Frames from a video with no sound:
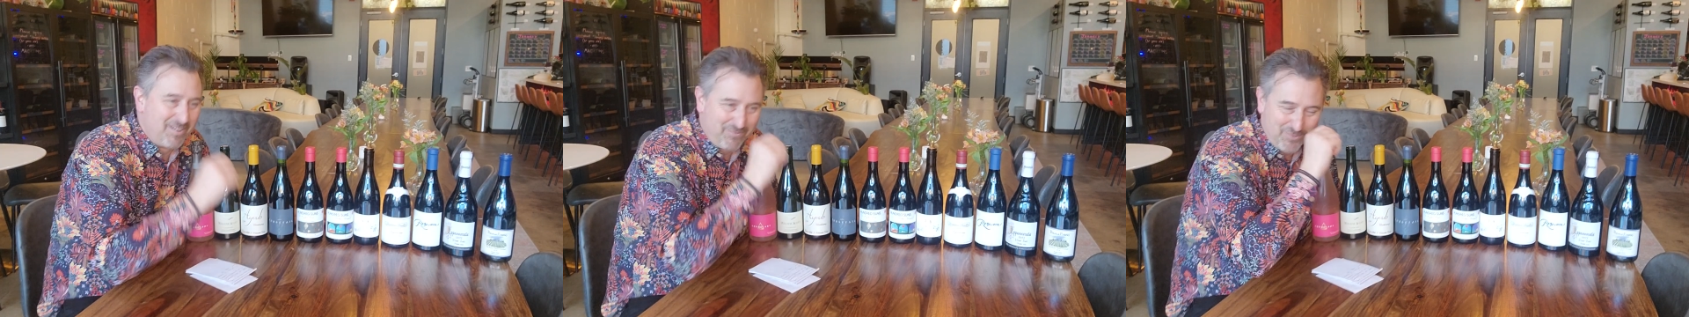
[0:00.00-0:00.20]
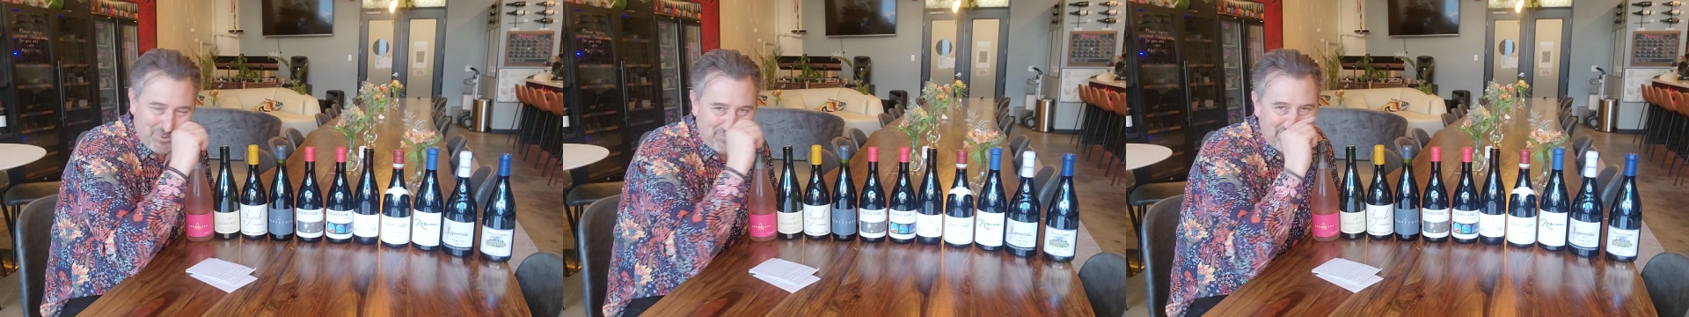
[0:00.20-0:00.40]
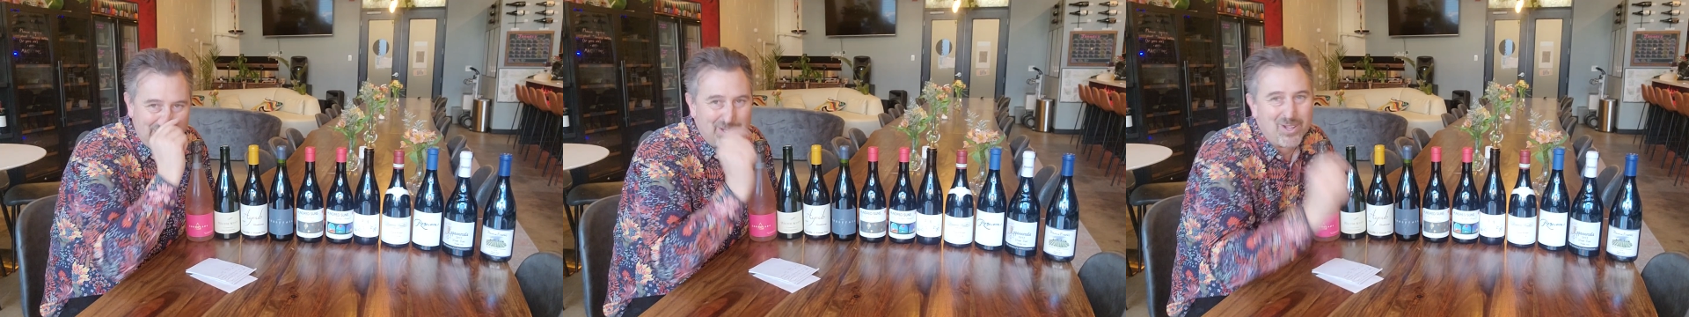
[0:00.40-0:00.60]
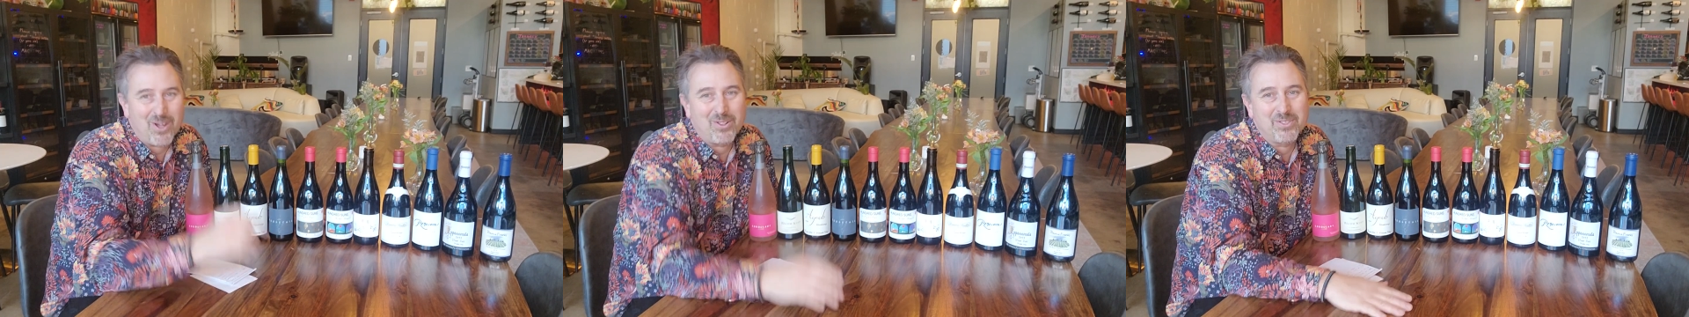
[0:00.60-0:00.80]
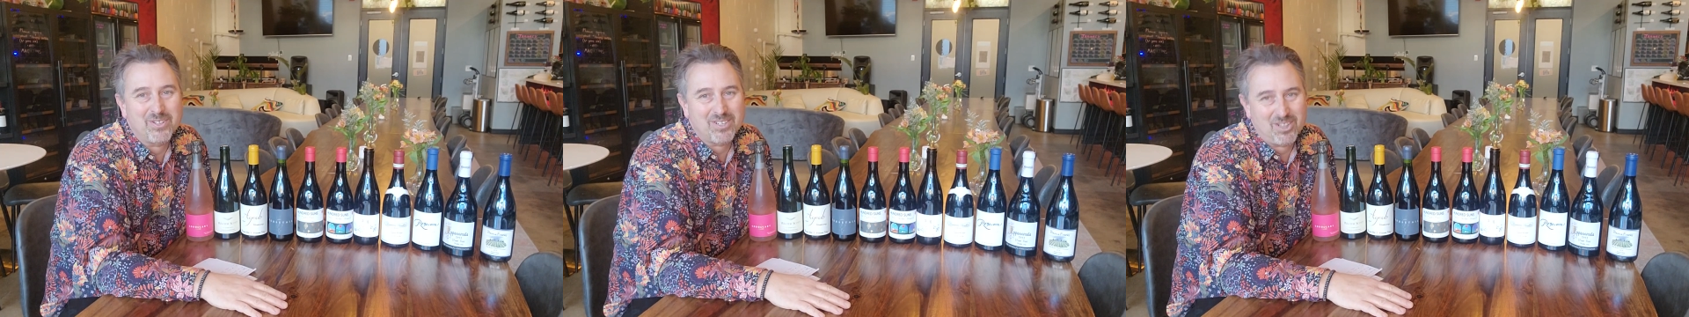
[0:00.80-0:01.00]
fulfill
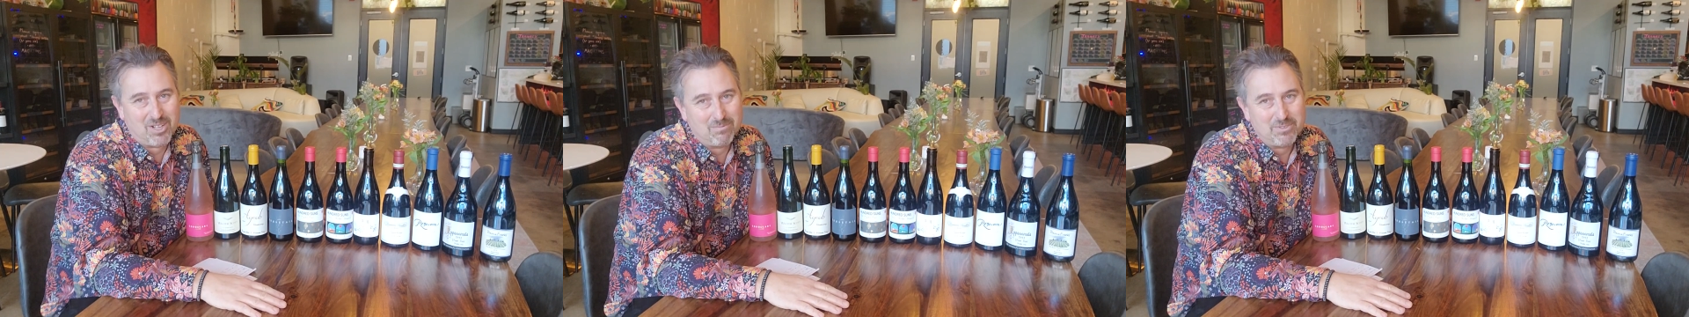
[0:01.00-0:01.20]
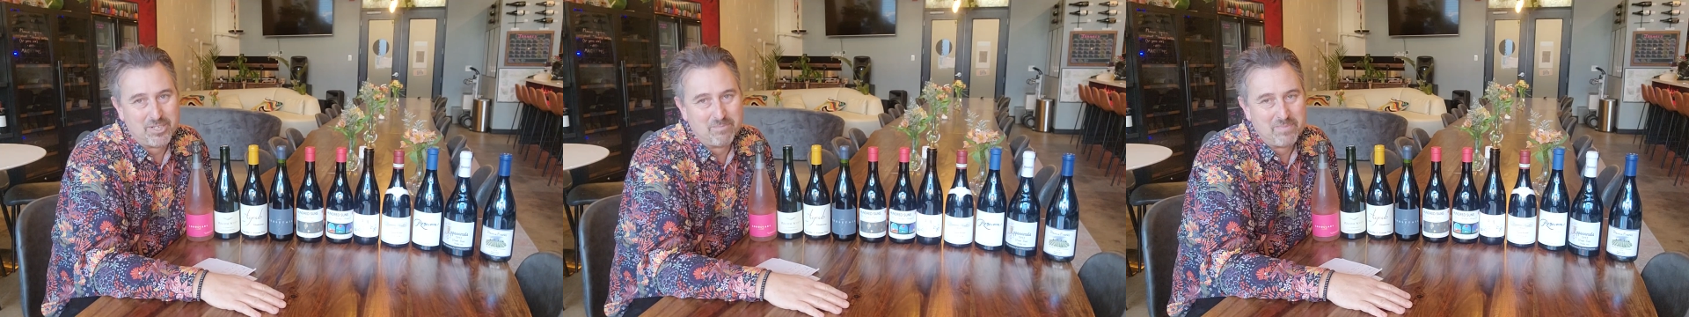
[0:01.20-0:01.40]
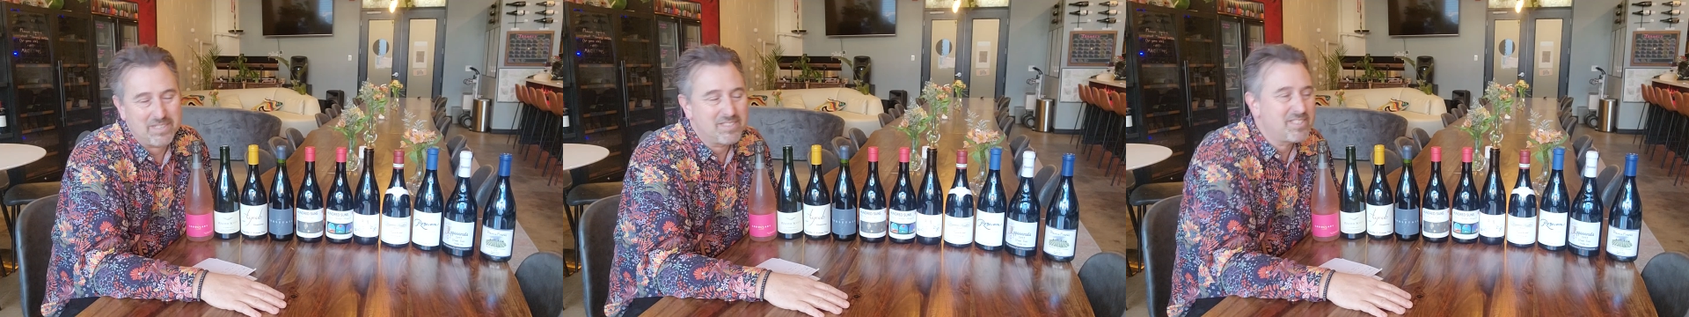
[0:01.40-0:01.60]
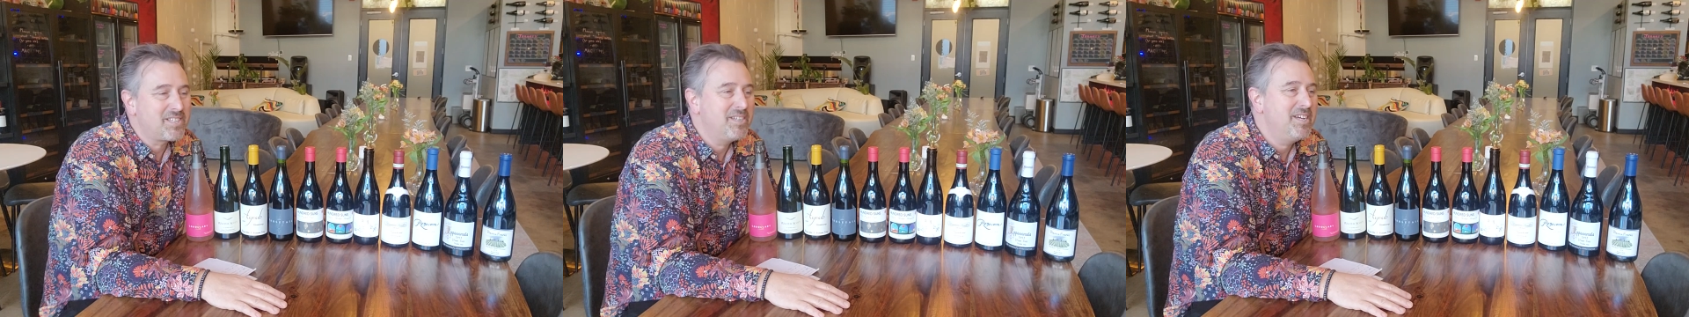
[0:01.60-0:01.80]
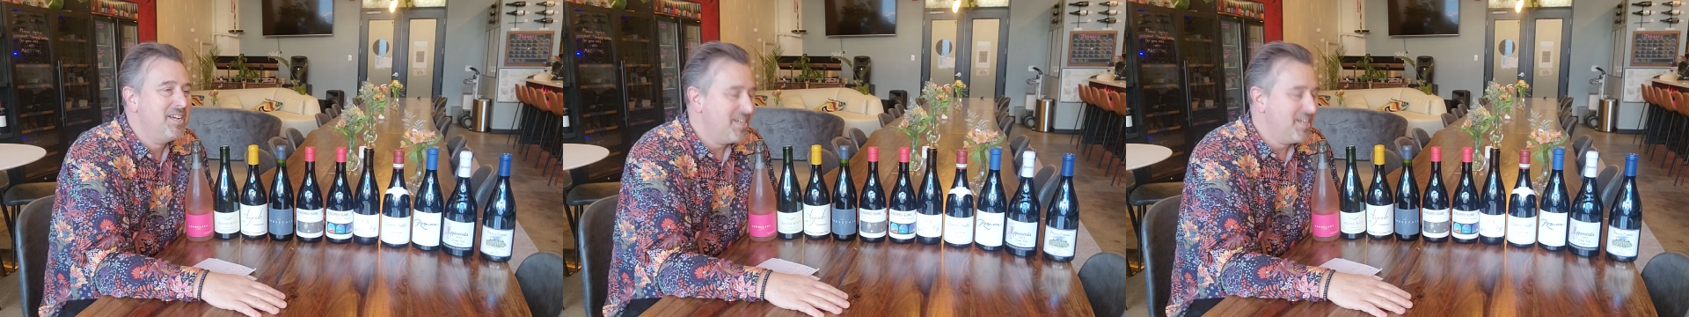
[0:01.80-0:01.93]
all the club shipments.